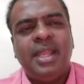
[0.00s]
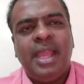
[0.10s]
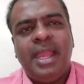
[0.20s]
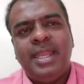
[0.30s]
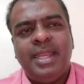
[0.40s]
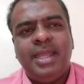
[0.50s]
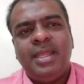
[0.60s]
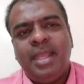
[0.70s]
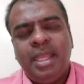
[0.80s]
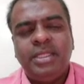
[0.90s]
And
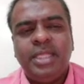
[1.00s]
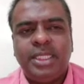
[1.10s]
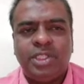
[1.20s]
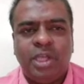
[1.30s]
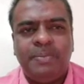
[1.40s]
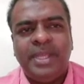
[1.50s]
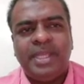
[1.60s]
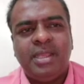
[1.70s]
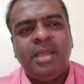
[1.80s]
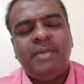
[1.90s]
in this
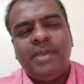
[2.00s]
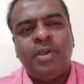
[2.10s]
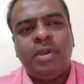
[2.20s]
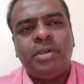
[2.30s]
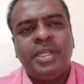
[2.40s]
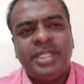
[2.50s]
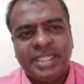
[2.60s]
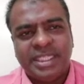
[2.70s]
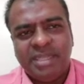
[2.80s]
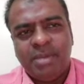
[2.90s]
topic, we're going to
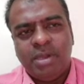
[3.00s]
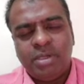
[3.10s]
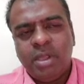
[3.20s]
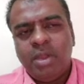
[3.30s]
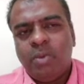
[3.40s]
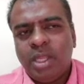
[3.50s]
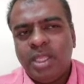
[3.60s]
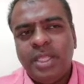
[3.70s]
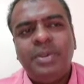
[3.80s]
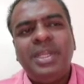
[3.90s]
discuss about what are the
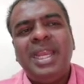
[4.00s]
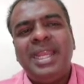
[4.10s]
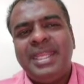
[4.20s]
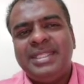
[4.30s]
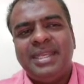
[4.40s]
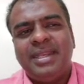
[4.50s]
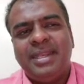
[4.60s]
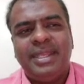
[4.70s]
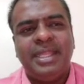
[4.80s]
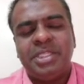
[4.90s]
utilities in
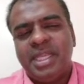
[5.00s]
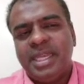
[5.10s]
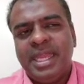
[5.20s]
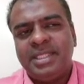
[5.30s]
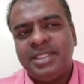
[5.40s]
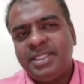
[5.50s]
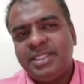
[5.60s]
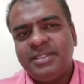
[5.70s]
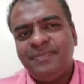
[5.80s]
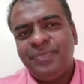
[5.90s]
regression analysis,